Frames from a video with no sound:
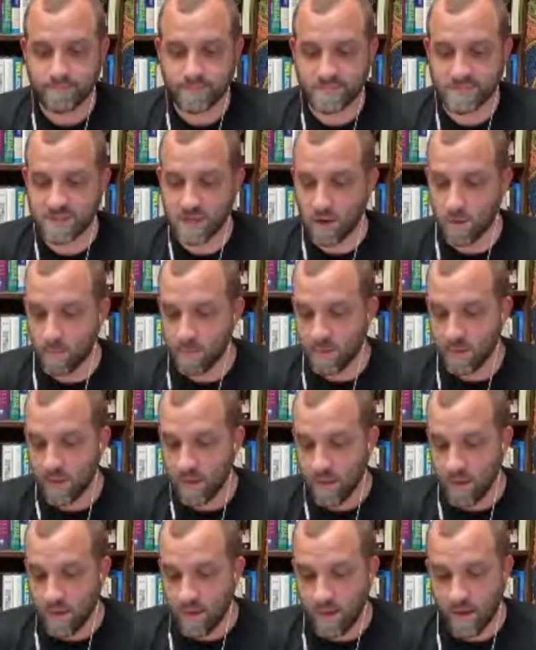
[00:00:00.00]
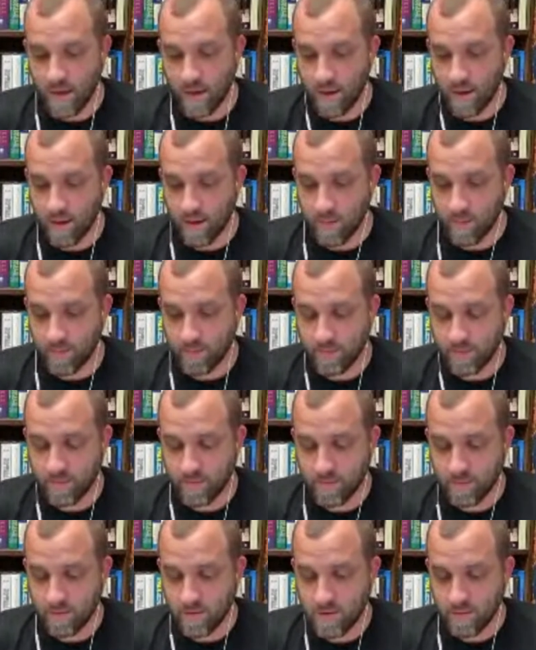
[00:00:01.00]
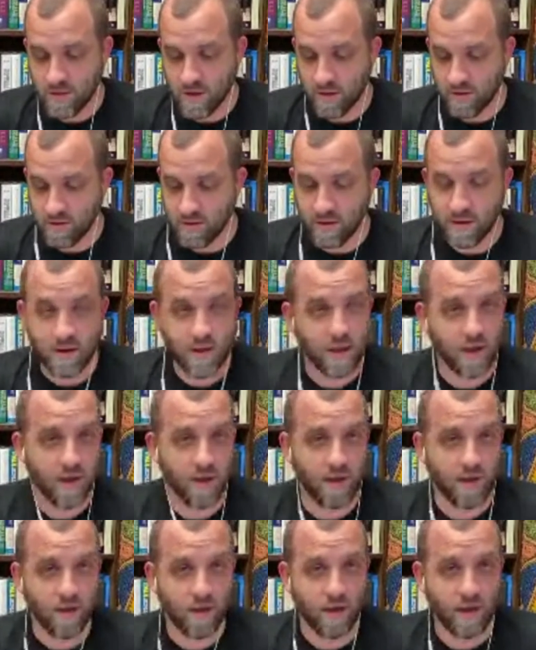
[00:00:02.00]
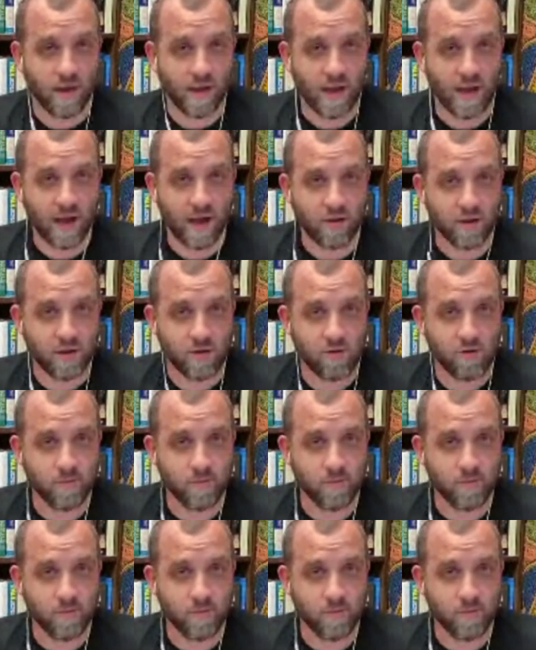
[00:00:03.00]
So, Justin, I'll get you a